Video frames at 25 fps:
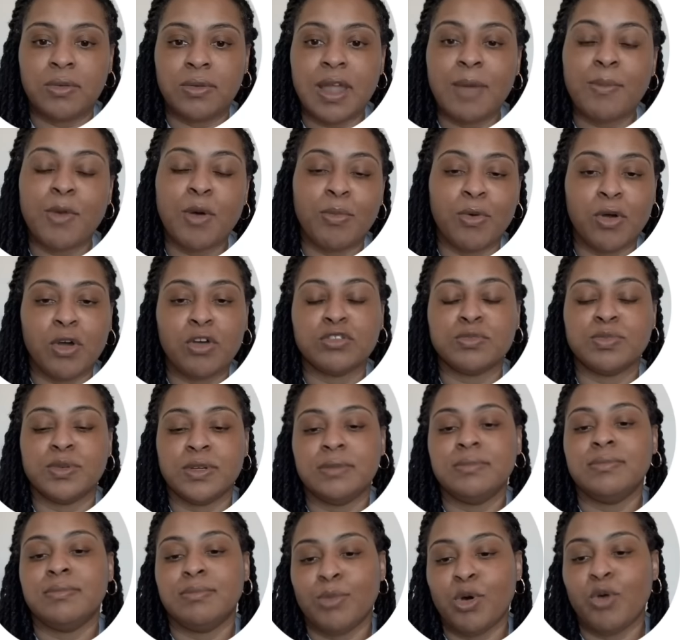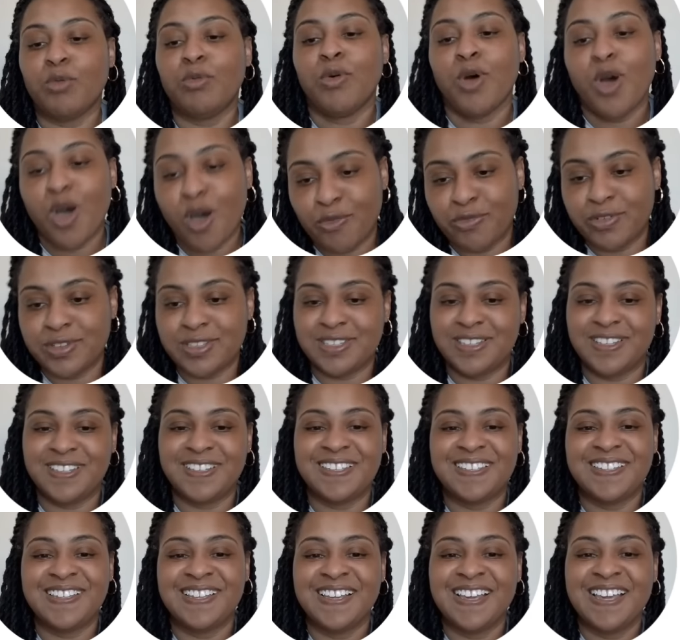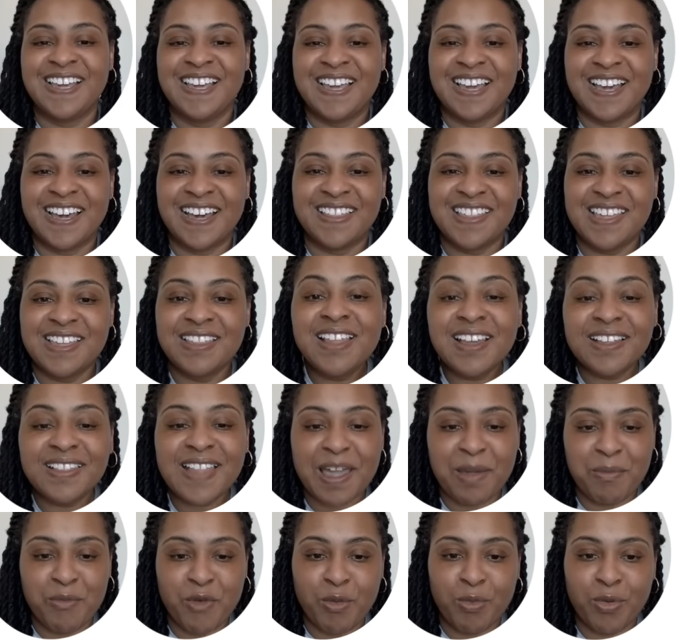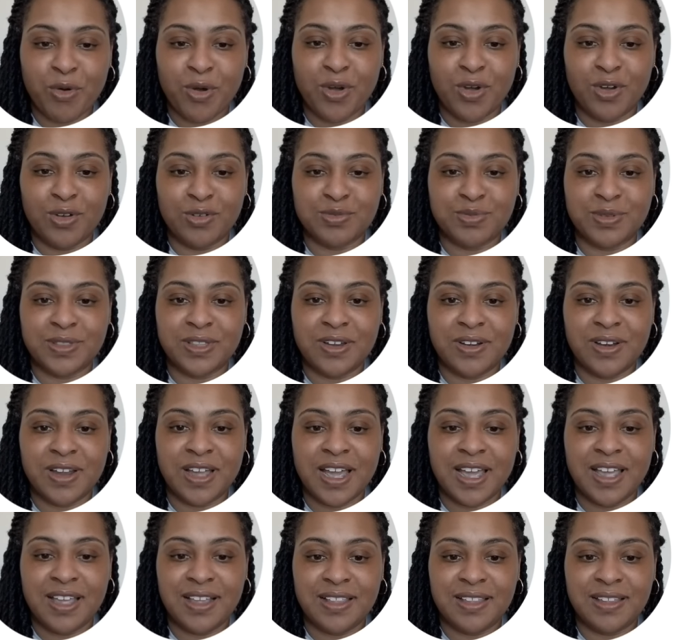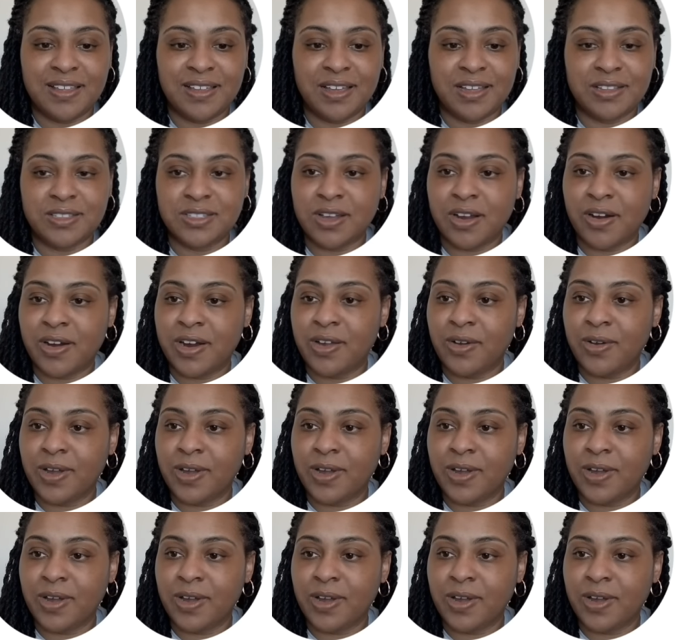not mobile homes, but mobile offices. They look like mobile homes, but they're not. Ontario,